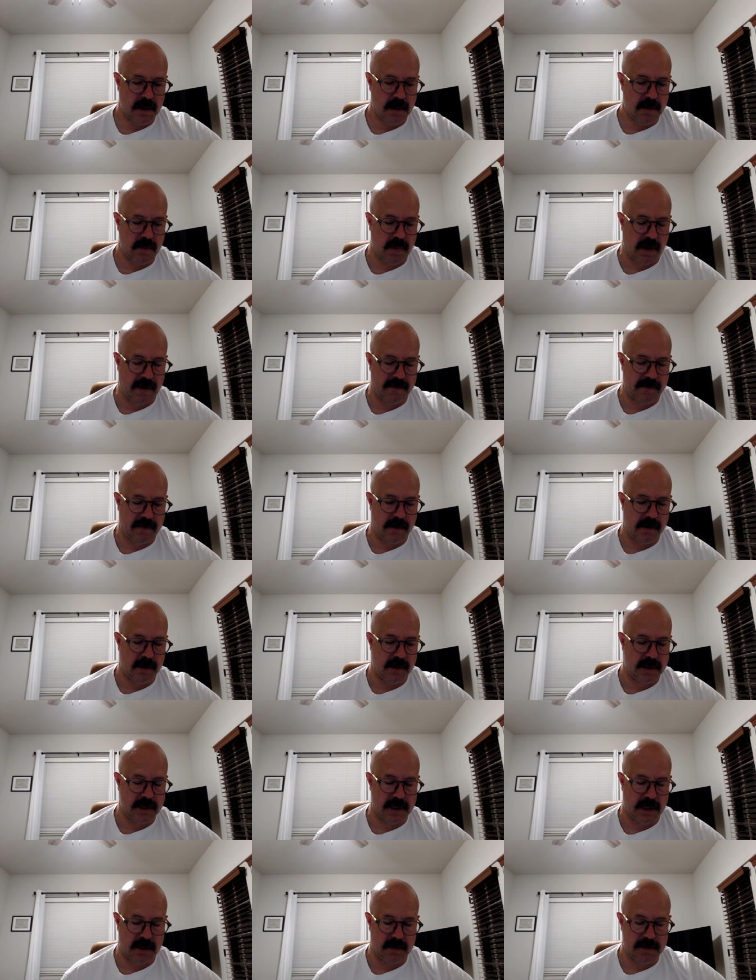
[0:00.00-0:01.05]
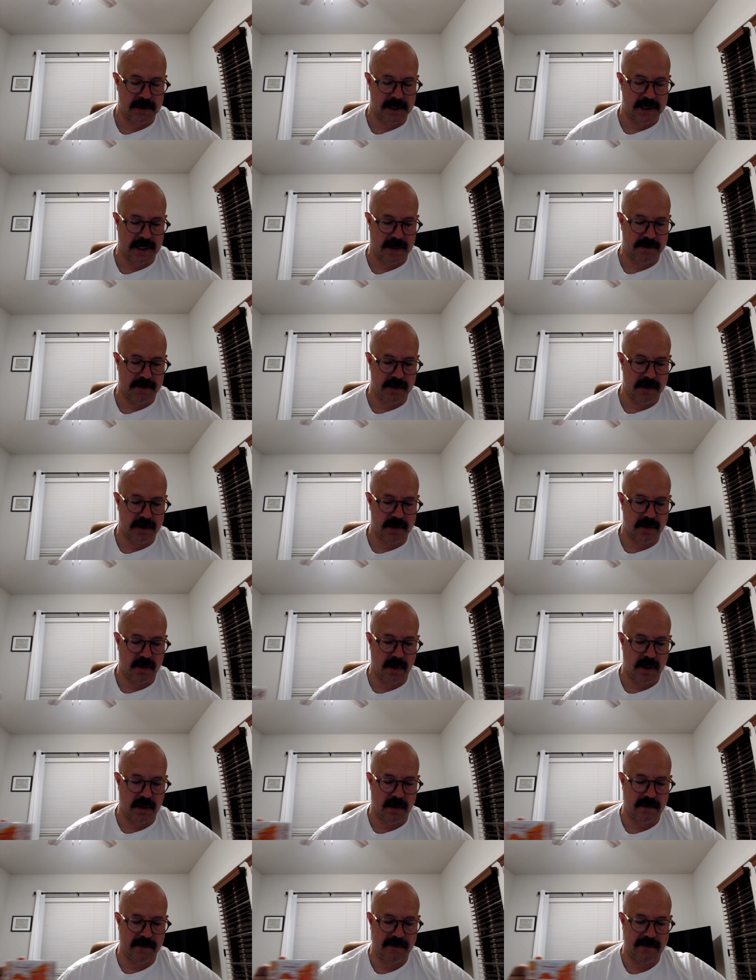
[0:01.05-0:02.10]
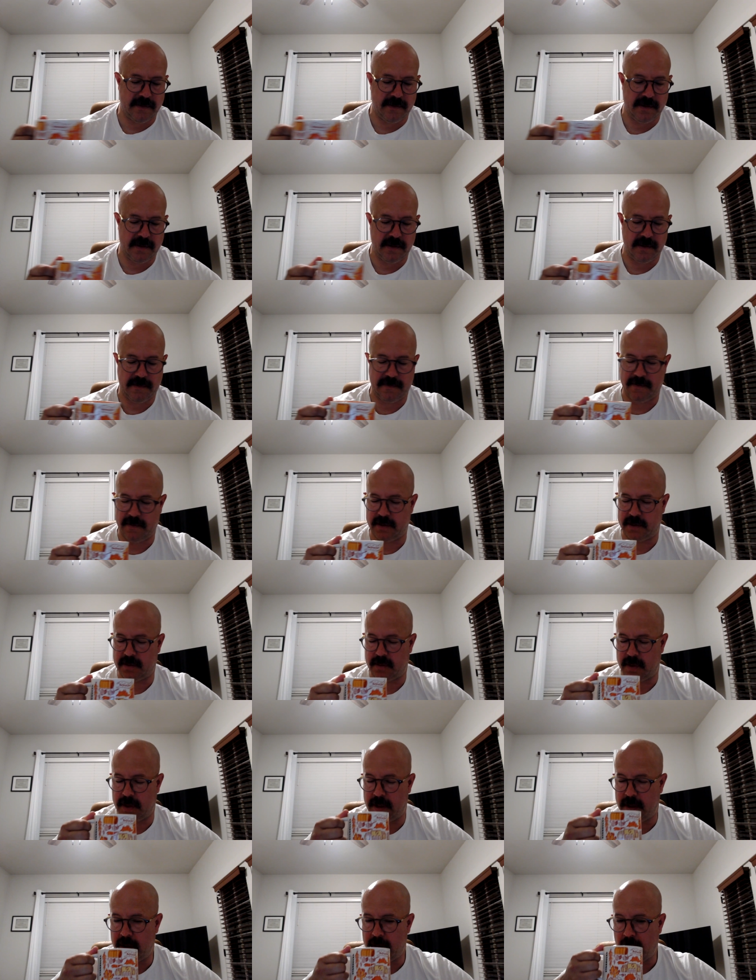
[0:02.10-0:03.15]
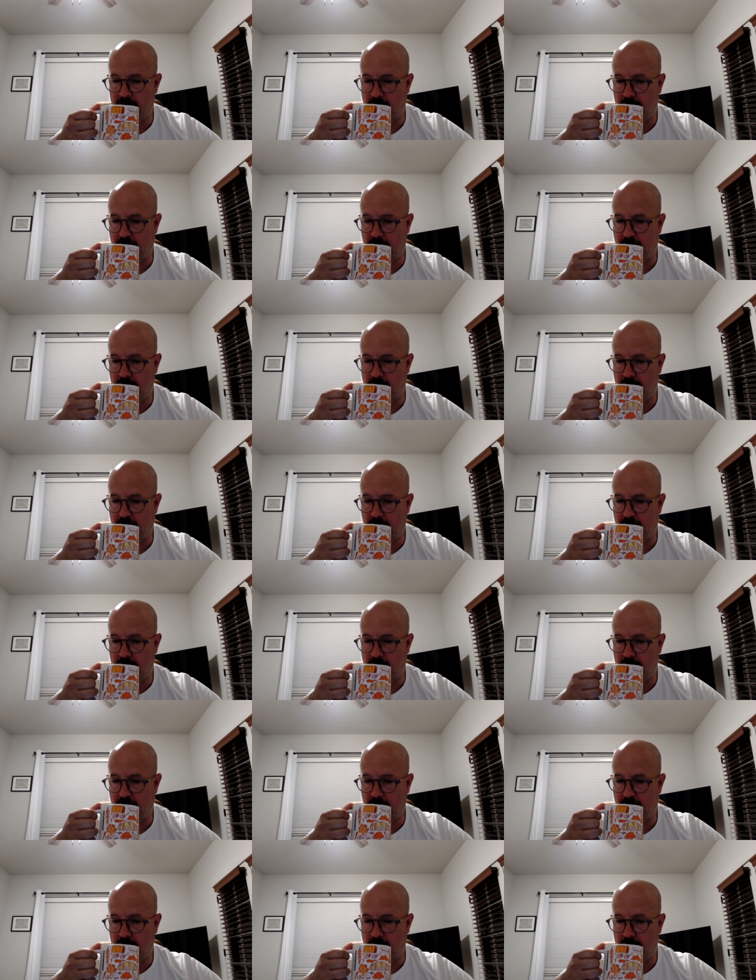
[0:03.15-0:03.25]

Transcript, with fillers: or Psalms chapter 12, verse 1.